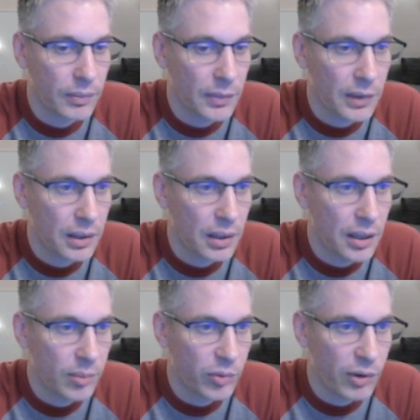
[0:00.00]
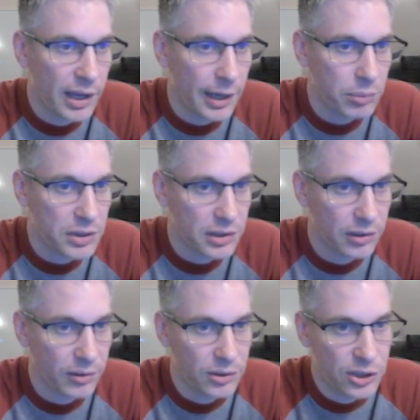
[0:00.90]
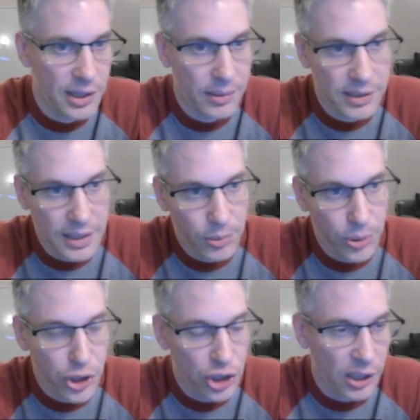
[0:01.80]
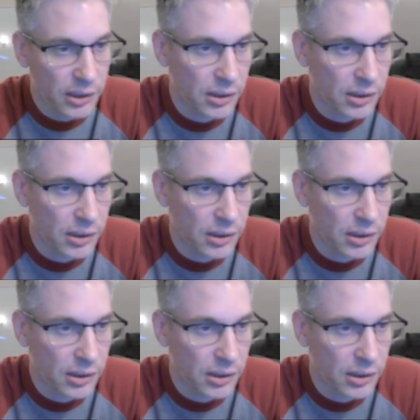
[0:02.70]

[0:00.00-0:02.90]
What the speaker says: But what happens here? d3 check,